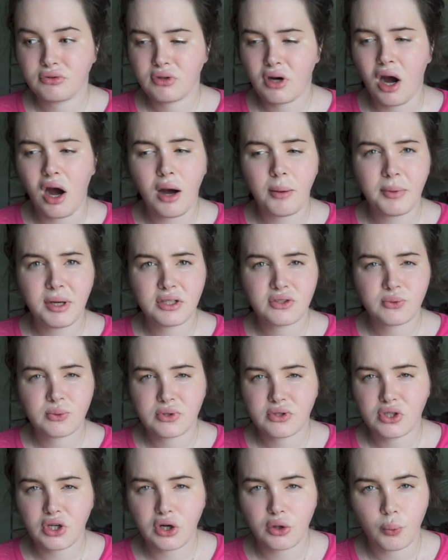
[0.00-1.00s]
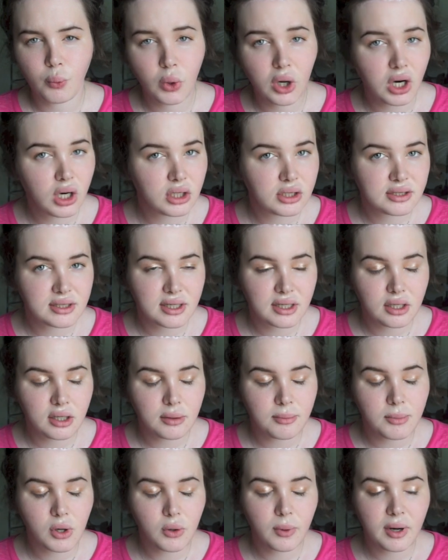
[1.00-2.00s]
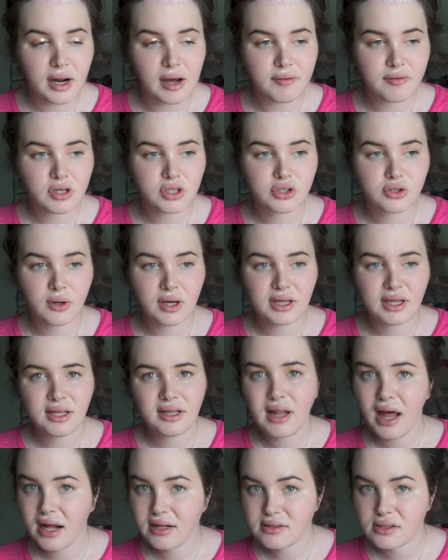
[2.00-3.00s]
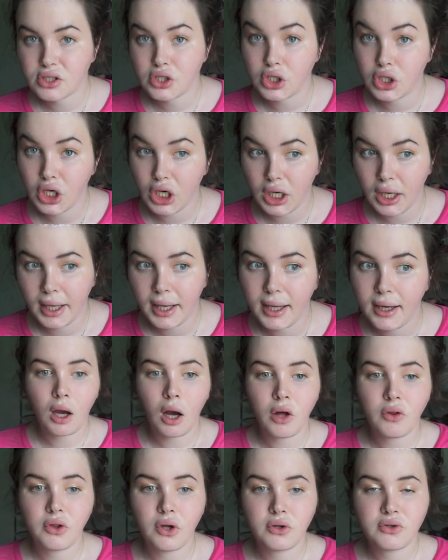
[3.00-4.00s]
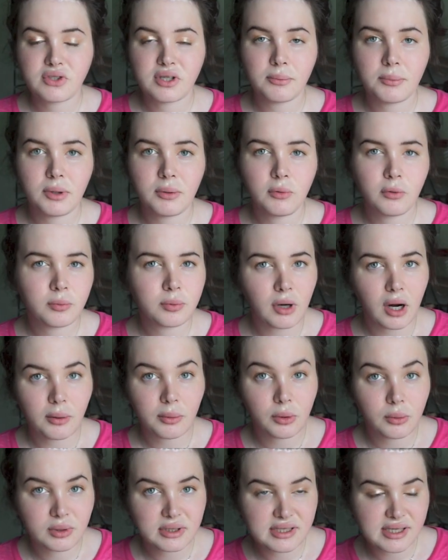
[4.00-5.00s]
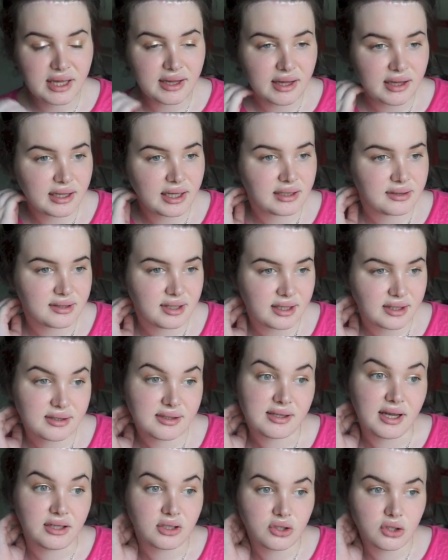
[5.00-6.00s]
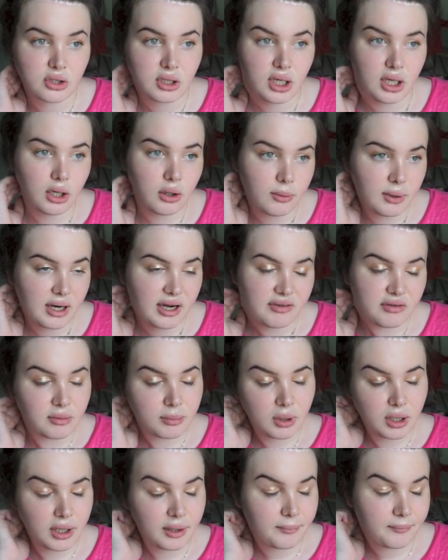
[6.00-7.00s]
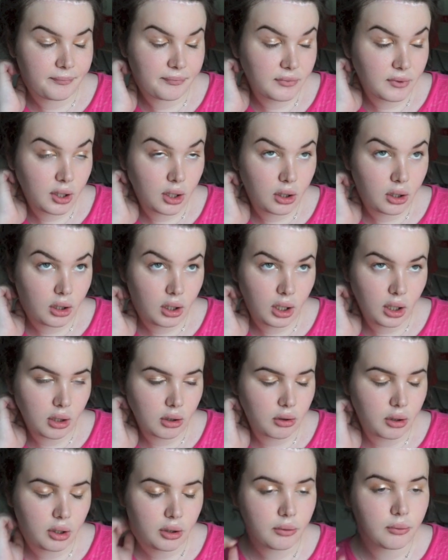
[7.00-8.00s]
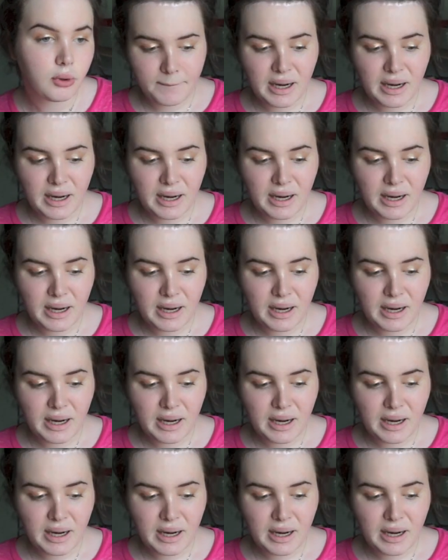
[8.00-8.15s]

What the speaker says: comments with certain words in them or whatever. So I think that's good. Although some people probably would say that that's like censoring or whatever, but I don't know.